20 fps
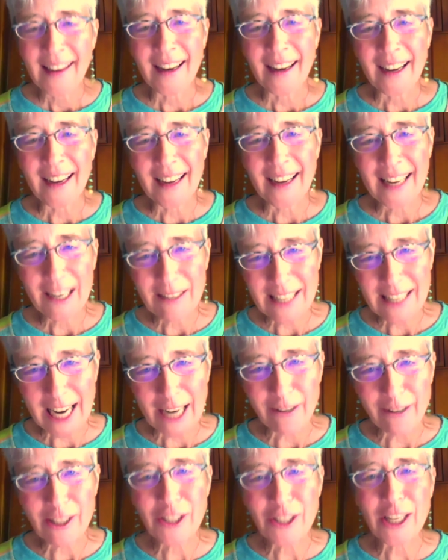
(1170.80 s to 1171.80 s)
He was
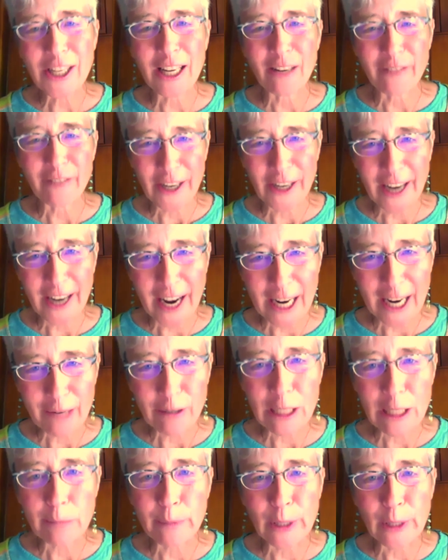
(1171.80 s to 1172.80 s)
Irish in a very
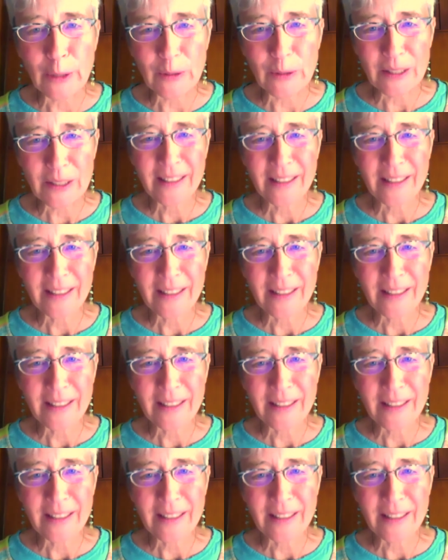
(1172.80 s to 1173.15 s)
Irish Butte.